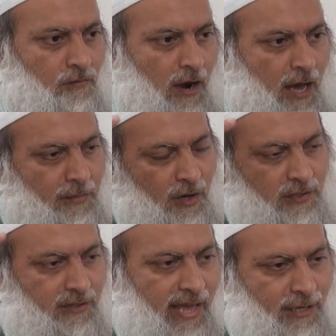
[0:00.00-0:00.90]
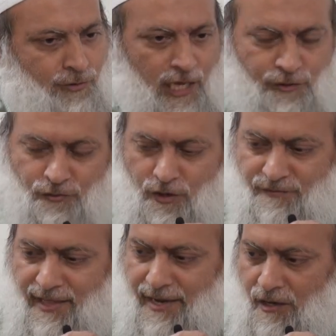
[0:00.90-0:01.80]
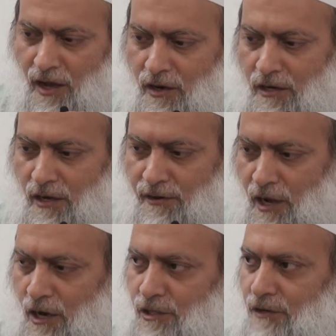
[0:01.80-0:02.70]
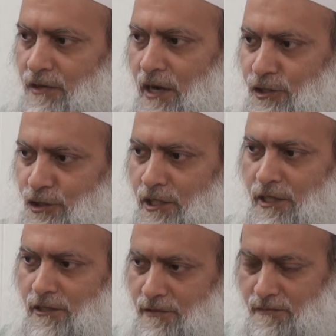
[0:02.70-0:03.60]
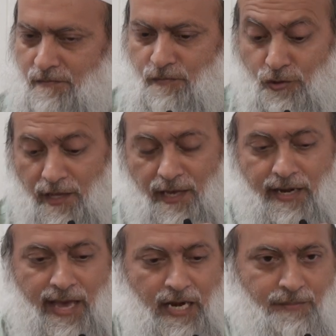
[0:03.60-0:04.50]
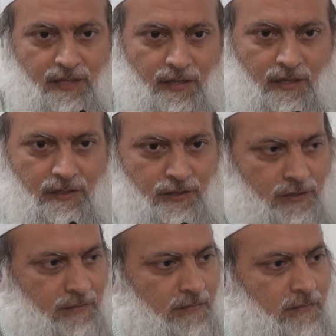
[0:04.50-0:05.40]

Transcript: Why? Because of that transfer of that knowledge of the unseen to the inanimate things.